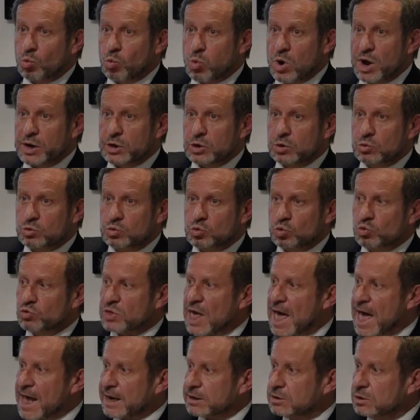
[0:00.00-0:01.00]
When you
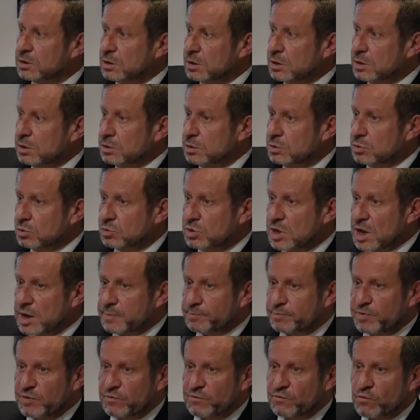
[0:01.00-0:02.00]
do that, you
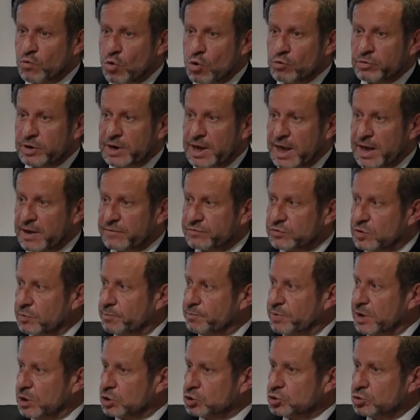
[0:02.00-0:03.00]
get before and
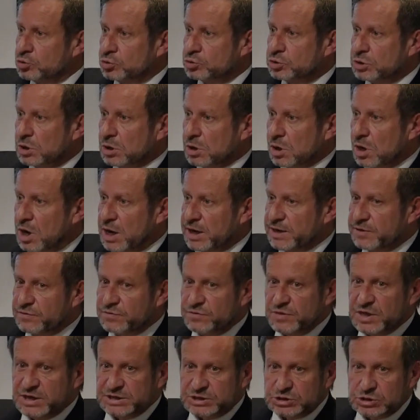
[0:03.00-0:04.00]
after pictures
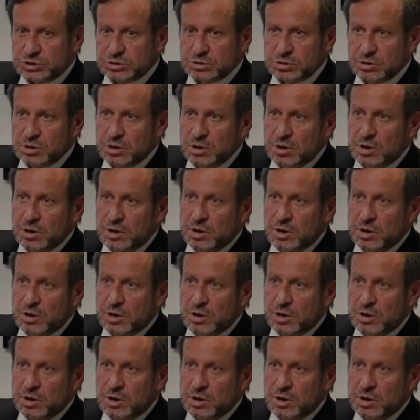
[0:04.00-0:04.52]
like this.